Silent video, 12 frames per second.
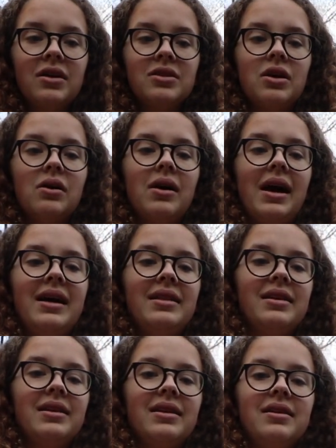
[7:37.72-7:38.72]
So I
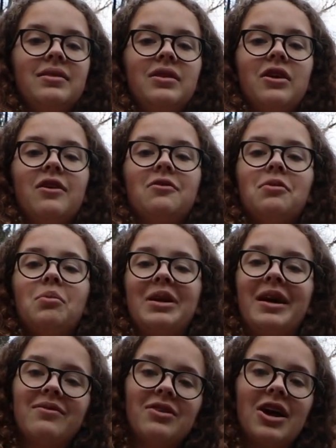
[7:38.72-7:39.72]
think, you know,
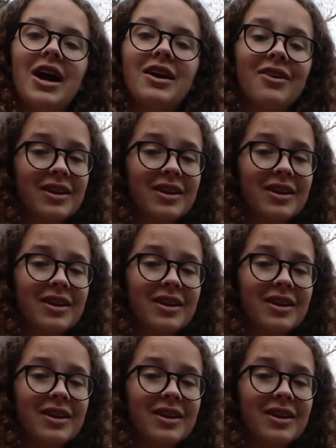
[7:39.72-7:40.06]
whenever I go